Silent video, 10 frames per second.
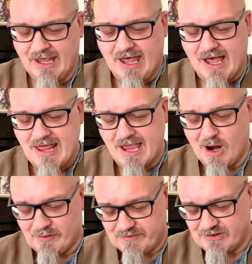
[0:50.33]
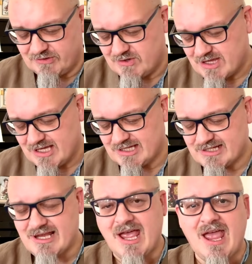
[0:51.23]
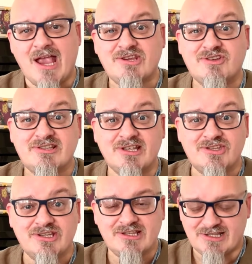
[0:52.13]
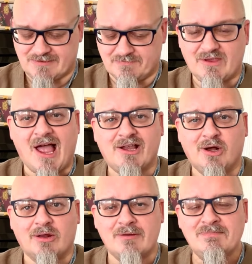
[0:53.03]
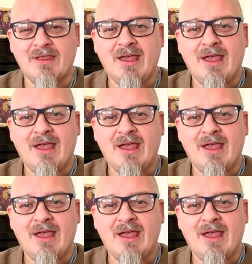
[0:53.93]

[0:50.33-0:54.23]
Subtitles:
And I often do these extra stitches, I call them,